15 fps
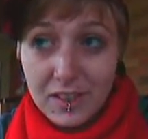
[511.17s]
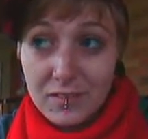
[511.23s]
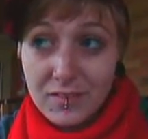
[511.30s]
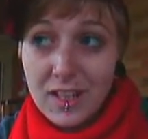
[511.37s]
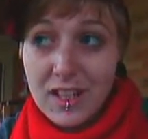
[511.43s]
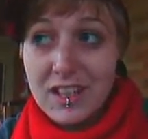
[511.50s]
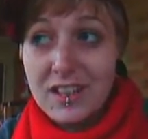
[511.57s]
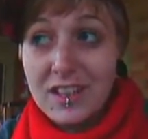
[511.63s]

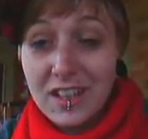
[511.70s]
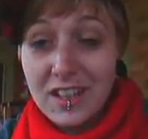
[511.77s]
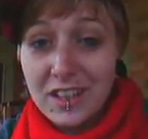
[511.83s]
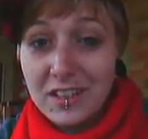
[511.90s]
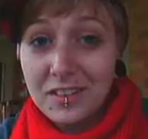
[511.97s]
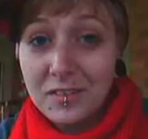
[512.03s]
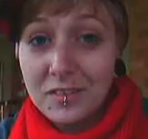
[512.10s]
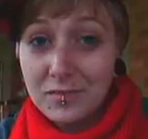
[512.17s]
if
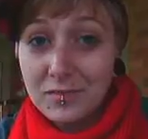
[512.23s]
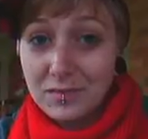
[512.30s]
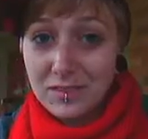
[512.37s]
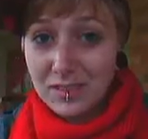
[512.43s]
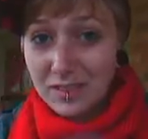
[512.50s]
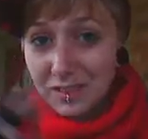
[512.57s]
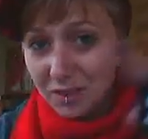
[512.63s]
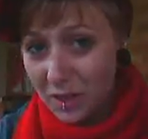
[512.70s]
anything.
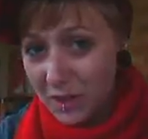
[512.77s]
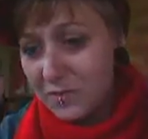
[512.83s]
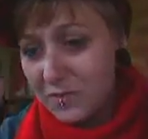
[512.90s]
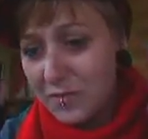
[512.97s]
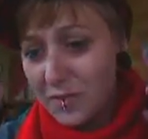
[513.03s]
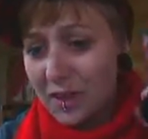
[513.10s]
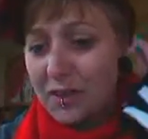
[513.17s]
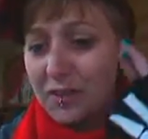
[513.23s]

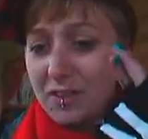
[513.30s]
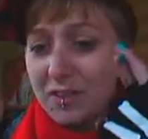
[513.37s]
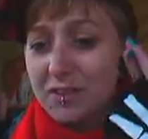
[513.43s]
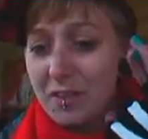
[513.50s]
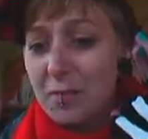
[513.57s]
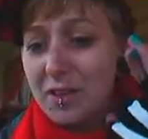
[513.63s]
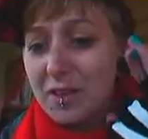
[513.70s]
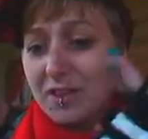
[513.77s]
Cross your fingers
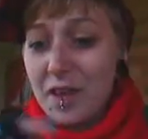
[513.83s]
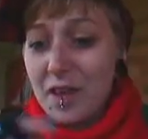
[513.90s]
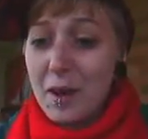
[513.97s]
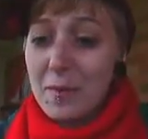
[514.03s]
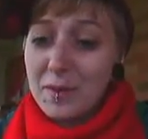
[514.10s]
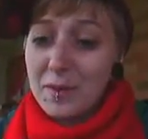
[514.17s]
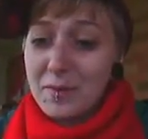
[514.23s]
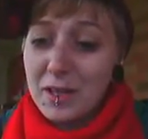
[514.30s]
that something's
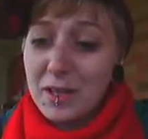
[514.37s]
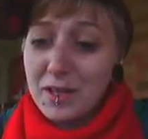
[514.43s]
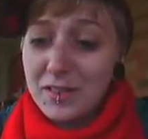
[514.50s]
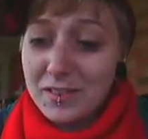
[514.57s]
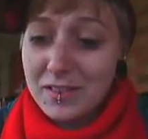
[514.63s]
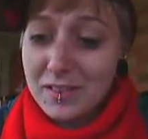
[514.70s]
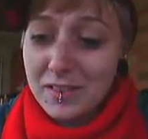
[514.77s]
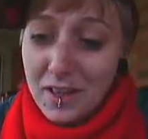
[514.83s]
happened
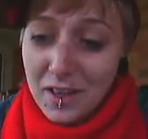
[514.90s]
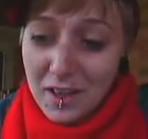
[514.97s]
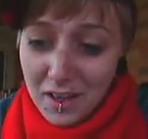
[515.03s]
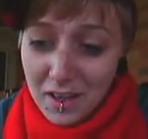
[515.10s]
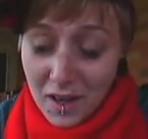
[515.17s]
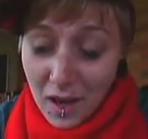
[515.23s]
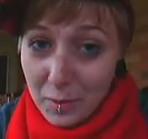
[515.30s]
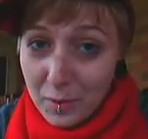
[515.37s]
because
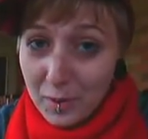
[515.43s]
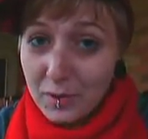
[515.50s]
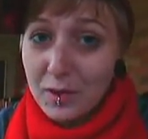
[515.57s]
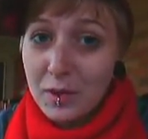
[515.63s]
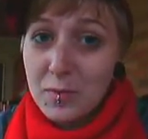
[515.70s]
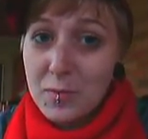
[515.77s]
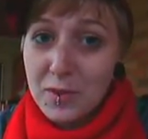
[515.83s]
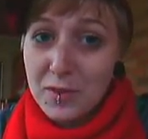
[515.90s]
I put a
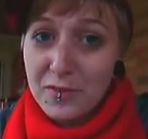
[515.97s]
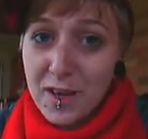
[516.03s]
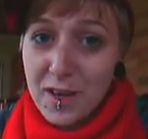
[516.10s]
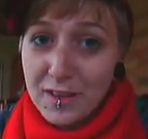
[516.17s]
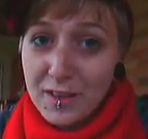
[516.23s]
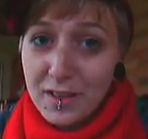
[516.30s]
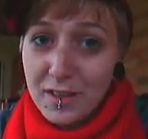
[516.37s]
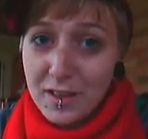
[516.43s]
little more
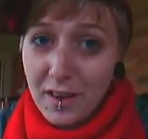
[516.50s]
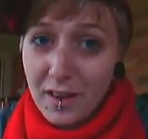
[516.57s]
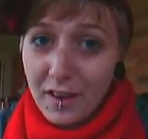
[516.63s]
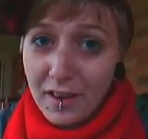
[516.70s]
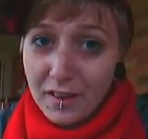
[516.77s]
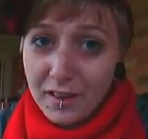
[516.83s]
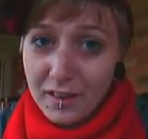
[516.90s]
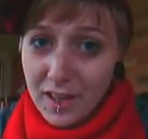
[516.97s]
faith in
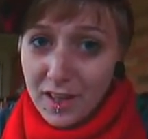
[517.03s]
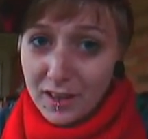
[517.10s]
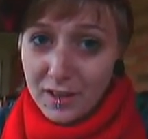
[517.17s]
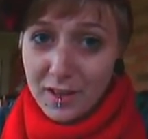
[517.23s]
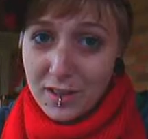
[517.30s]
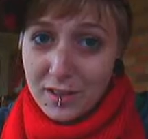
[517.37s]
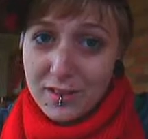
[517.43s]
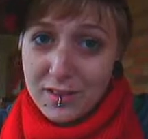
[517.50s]
uh,
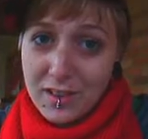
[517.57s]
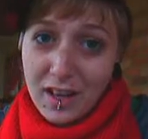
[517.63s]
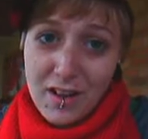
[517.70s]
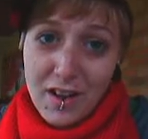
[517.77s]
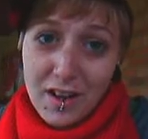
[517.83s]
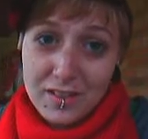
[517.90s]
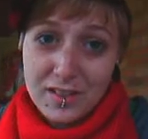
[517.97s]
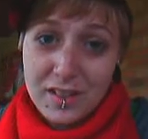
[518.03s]
atheists,
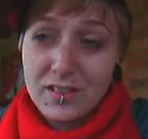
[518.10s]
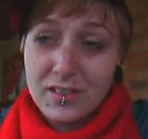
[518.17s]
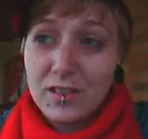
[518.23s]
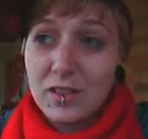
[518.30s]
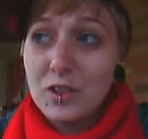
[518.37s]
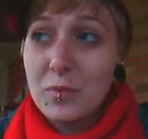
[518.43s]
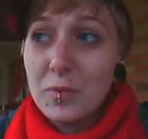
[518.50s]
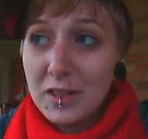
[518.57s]
agnostics,
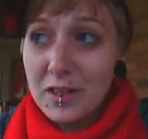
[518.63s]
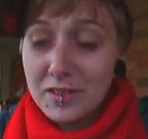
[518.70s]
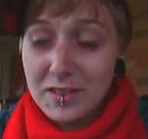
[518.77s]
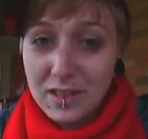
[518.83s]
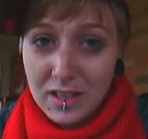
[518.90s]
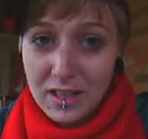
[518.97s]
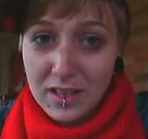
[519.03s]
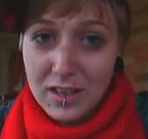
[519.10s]
and
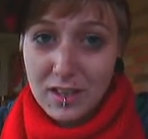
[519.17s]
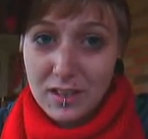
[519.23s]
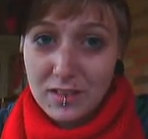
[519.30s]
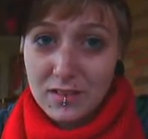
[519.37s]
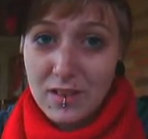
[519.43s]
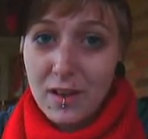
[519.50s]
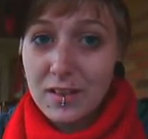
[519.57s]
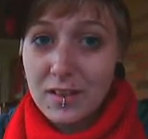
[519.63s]
humanists to get
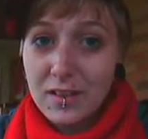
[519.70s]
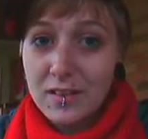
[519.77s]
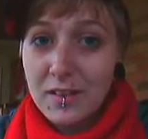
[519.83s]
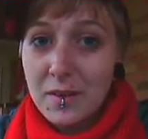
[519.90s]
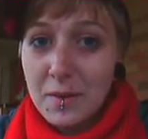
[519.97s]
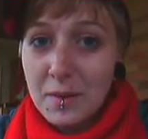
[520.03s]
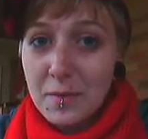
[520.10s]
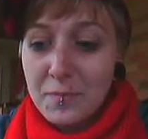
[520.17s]
things done
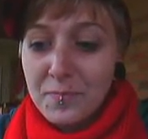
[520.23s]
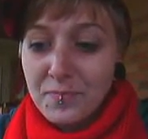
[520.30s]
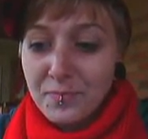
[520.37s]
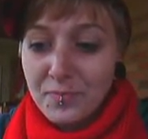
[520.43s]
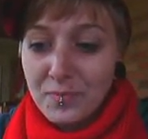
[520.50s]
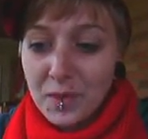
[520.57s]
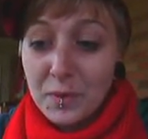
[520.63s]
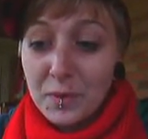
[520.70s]

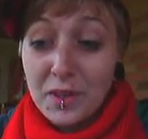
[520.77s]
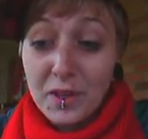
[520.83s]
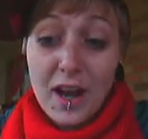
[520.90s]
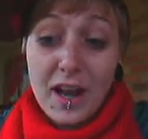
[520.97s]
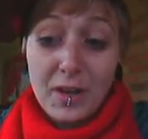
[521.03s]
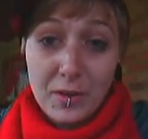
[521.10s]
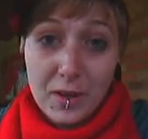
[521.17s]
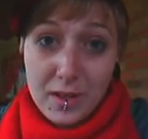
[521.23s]
when they're
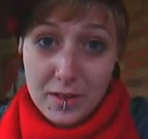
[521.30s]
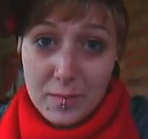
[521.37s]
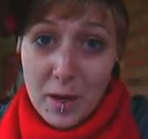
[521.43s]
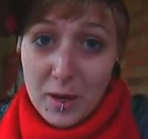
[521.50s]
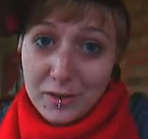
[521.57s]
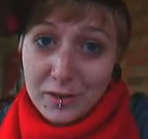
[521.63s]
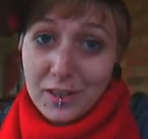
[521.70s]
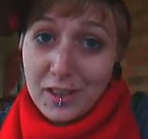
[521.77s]
angry,
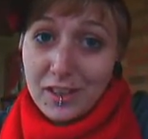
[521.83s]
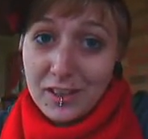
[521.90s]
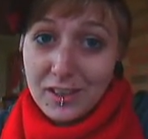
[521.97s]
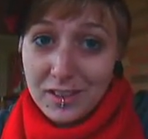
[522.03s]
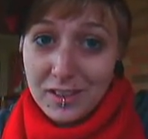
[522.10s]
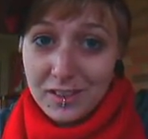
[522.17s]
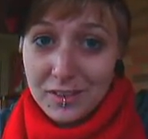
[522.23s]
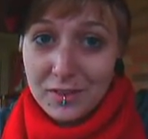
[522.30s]
especially.
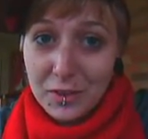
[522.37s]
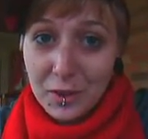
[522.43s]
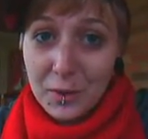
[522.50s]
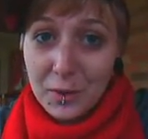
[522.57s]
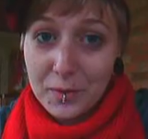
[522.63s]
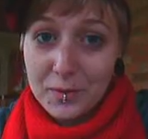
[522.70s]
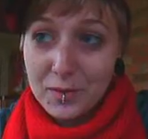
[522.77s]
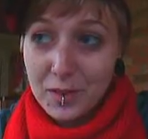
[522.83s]

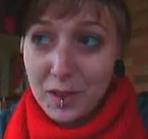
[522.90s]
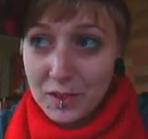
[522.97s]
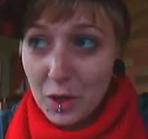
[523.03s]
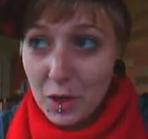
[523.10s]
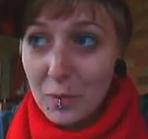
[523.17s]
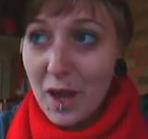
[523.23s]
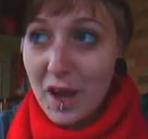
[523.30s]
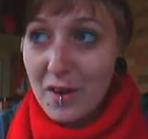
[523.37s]
So
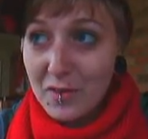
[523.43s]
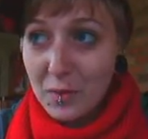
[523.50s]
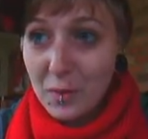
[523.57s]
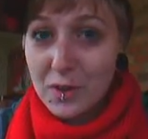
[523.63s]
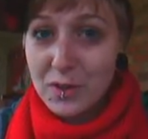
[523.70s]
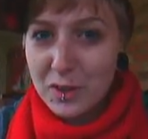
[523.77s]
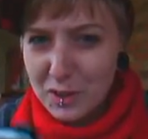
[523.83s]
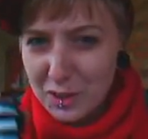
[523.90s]
let's hope
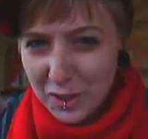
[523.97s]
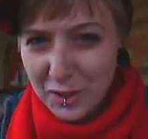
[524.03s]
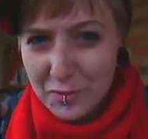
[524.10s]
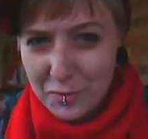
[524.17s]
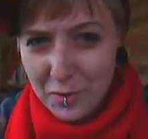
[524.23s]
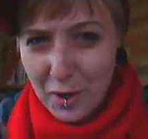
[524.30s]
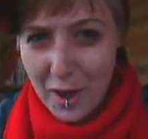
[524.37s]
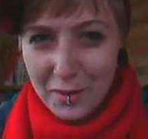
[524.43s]
everyone's
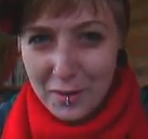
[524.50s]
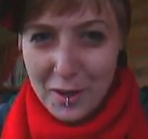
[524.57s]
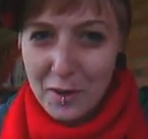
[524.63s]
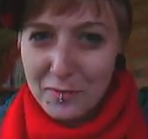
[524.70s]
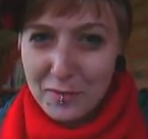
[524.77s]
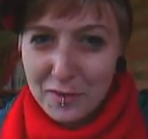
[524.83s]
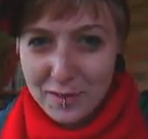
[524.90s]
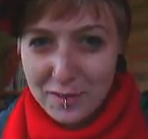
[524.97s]
good and riled
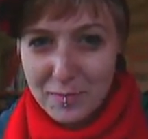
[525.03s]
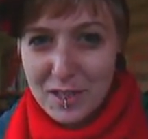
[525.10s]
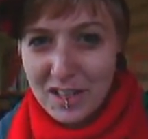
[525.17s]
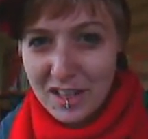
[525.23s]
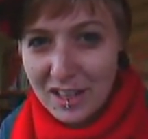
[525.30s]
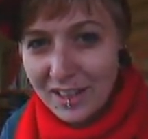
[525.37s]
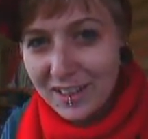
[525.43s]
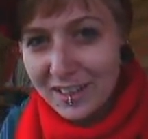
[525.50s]
up for this
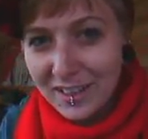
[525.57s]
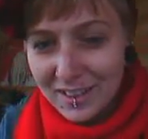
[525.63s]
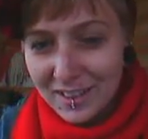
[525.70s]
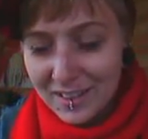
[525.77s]
meeting.